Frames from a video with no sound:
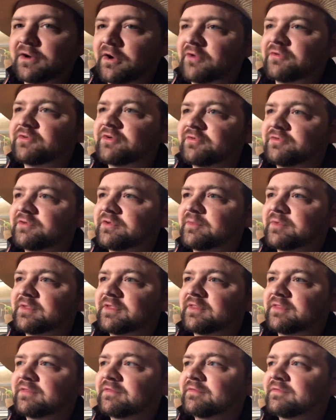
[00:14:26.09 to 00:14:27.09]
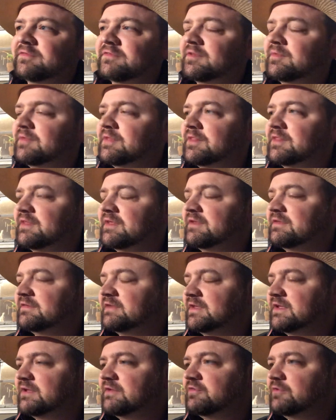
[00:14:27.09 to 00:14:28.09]
Also, some of the things
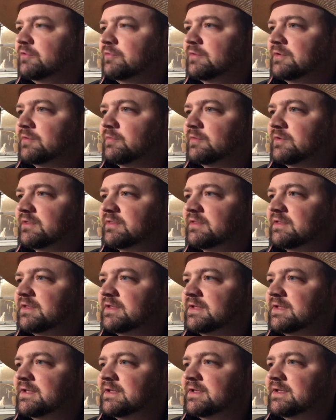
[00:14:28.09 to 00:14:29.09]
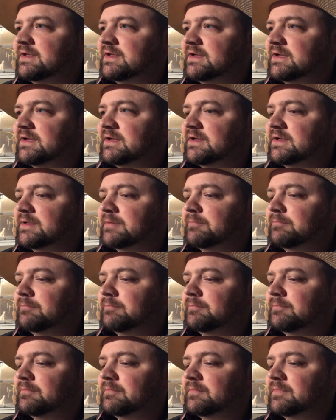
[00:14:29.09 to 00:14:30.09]
that he's doing with
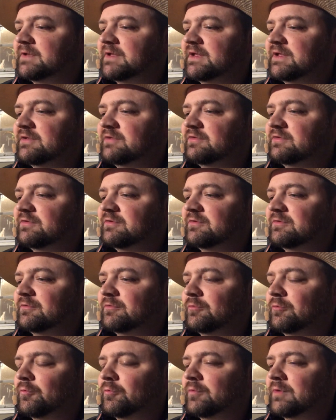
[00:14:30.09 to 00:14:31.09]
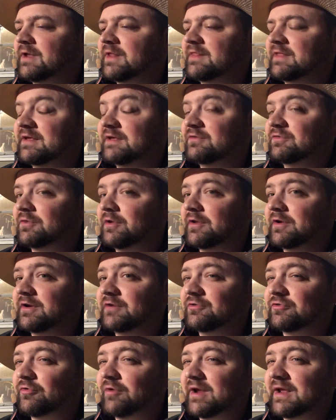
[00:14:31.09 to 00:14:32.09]
I think he's calling
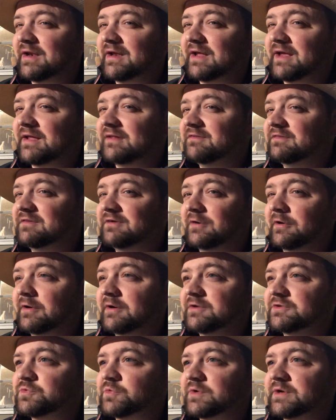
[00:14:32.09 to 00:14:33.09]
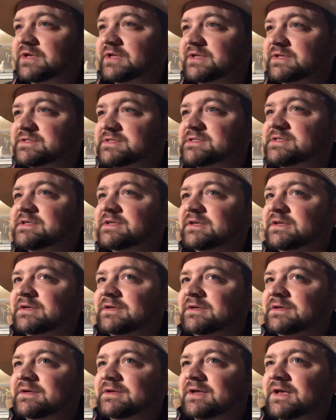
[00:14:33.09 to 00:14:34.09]
his Granddad series, where he's
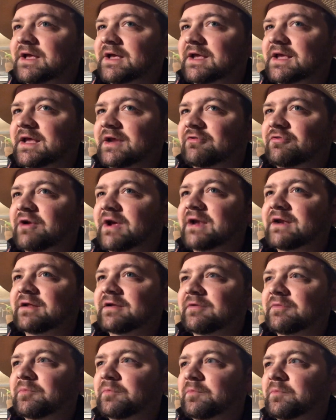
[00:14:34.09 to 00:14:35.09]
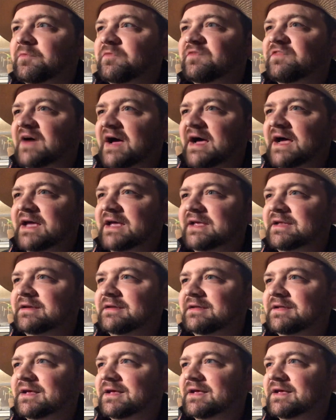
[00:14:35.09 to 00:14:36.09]
kind of trying to
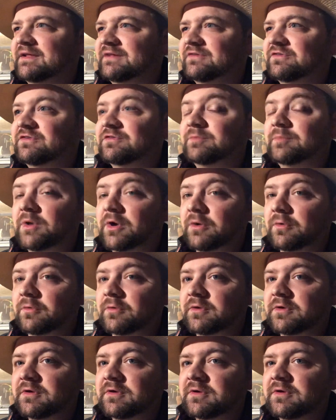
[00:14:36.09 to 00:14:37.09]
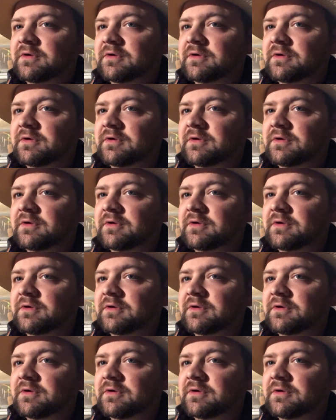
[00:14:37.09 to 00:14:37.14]
find and smoke